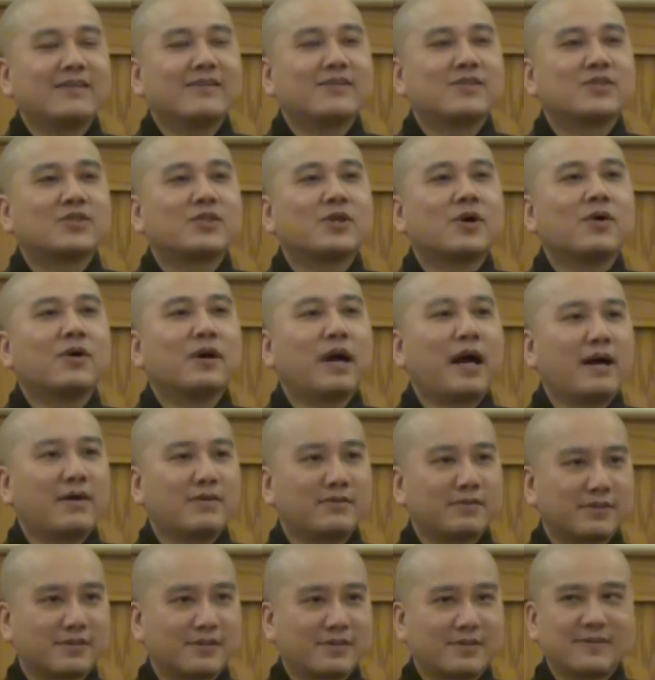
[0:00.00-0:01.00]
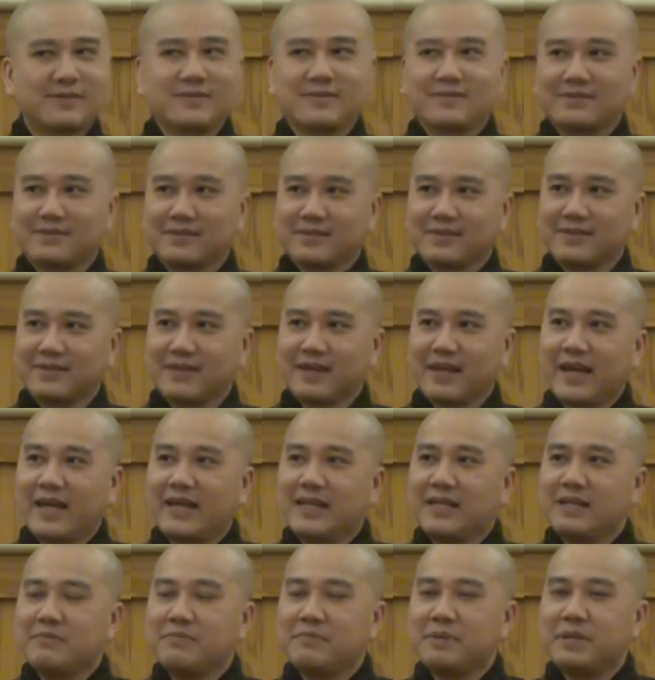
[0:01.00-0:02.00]
show out
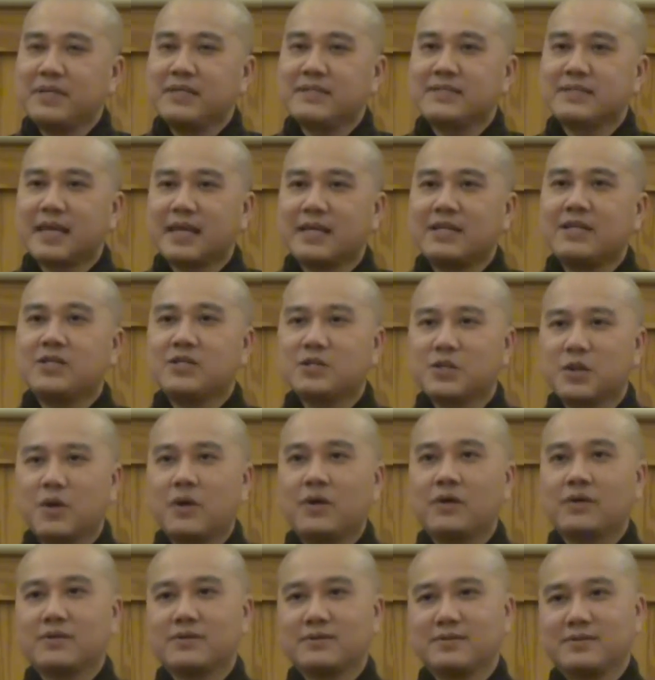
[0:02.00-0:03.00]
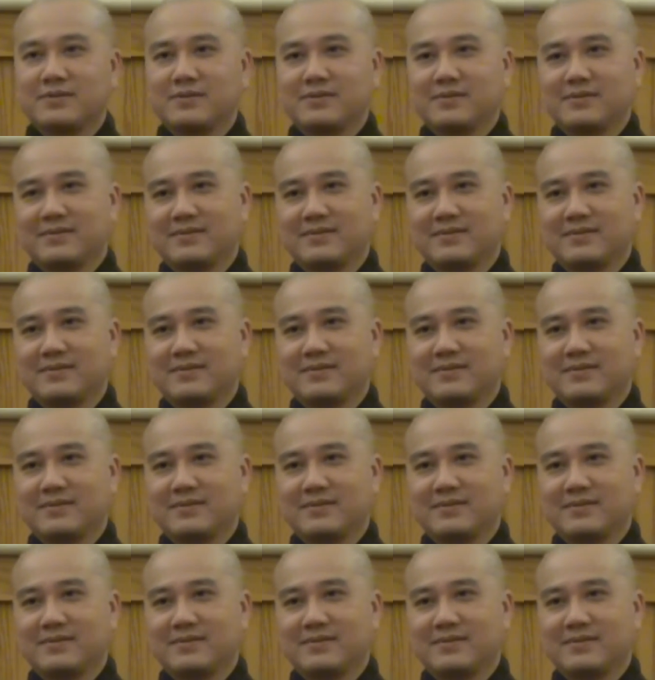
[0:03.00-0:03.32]
any peace, any joy?